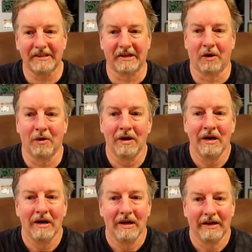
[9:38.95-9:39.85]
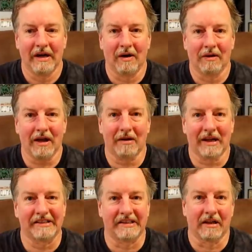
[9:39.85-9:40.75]
So, you know, a lot of
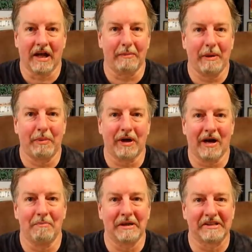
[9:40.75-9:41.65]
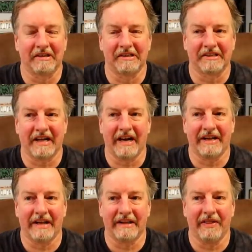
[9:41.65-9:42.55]
like I said, a lot of people kind of
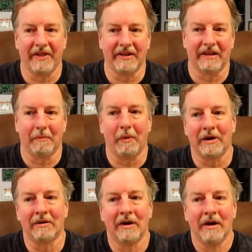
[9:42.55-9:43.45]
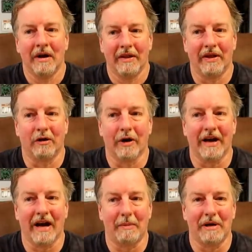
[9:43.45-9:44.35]
misunderstand that. They think that when that
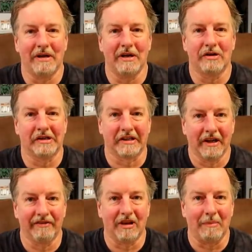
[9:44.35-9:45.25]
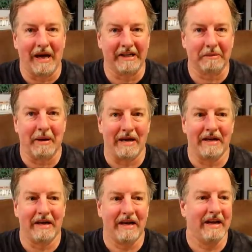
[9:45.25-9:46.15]
Greg Abbott didn't just lift the mask
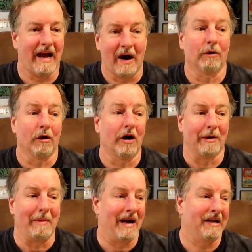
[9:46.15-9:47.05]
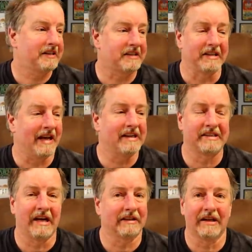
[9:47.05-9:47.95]
mandate, he outlawed masks, and that
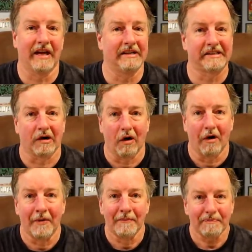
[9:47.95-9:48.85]
is not the case at all.